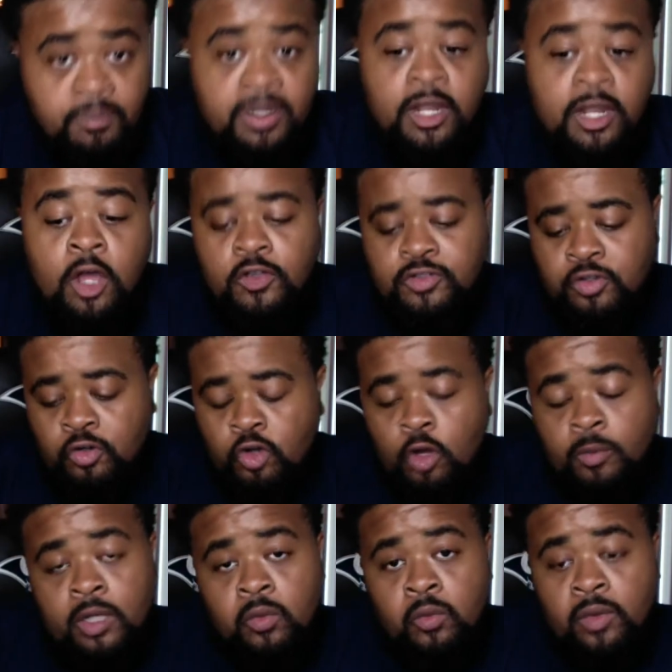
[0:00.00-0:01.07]
but also
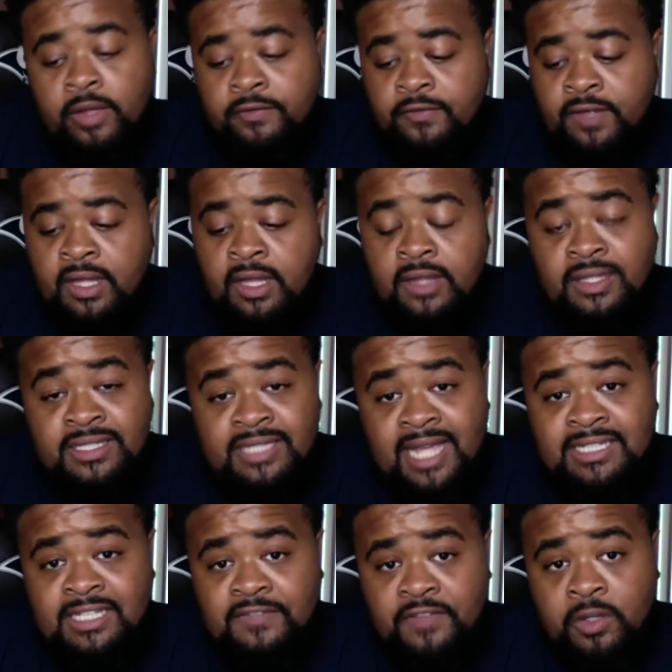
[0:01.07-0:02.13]
incorporated with the
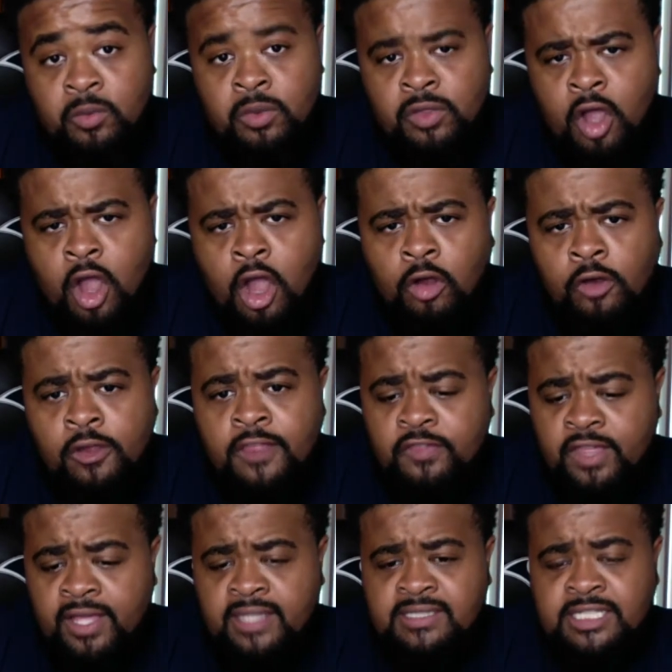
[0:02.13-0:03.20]
scientific, with the horror and
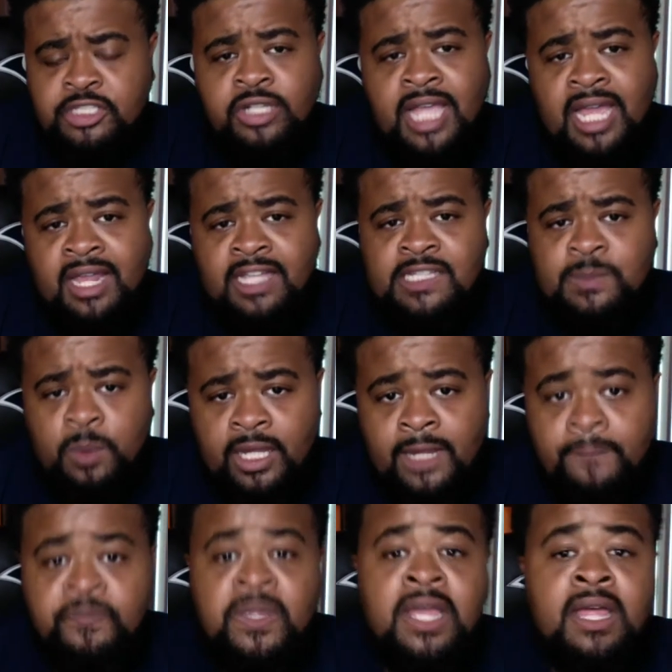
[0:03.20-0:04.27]
things that you can't explain.